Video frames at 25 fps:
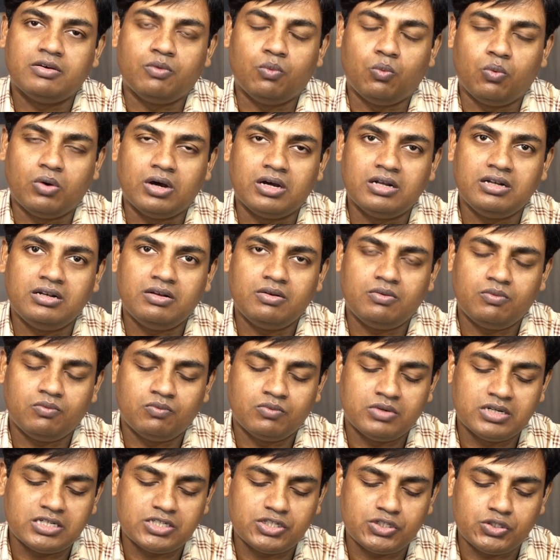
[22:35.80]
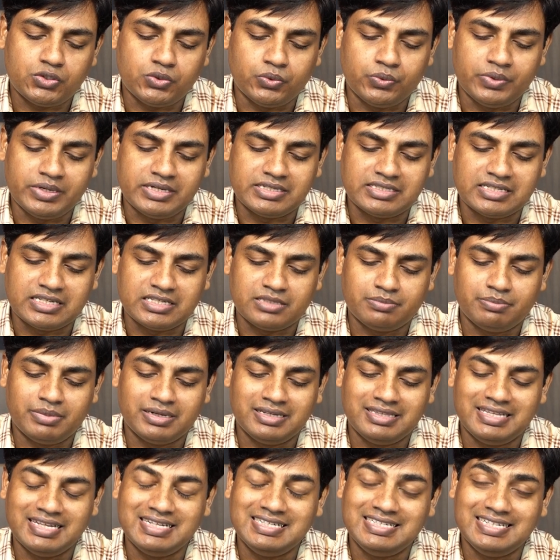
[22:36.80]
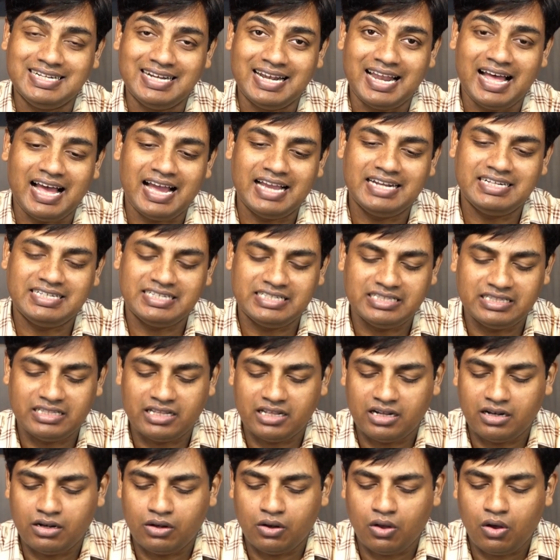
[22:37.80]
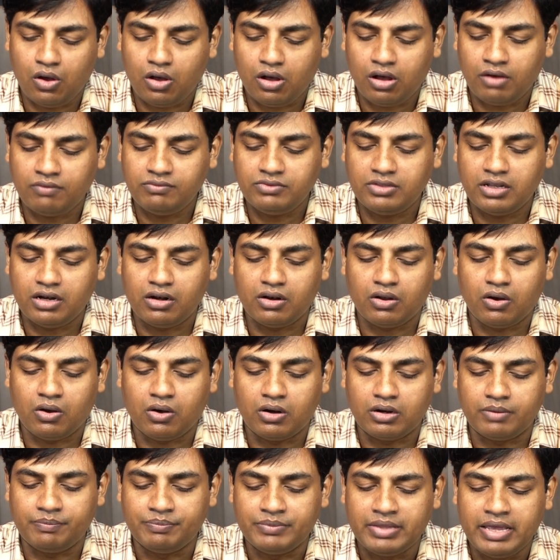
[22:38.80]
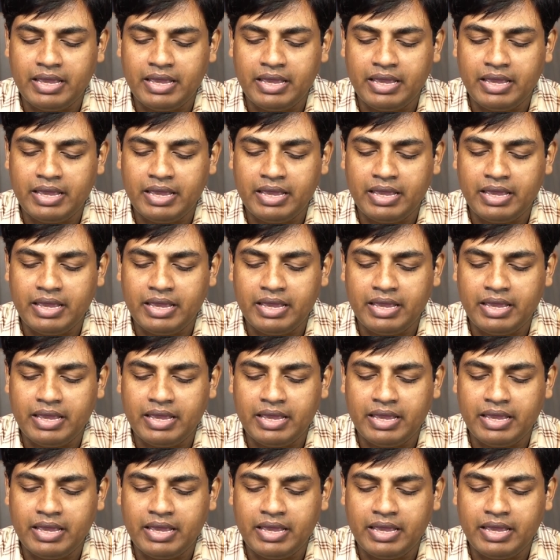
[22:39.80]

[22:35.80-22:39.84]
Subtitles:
1 verse 2, it says, "But they delight in the law of the Lord,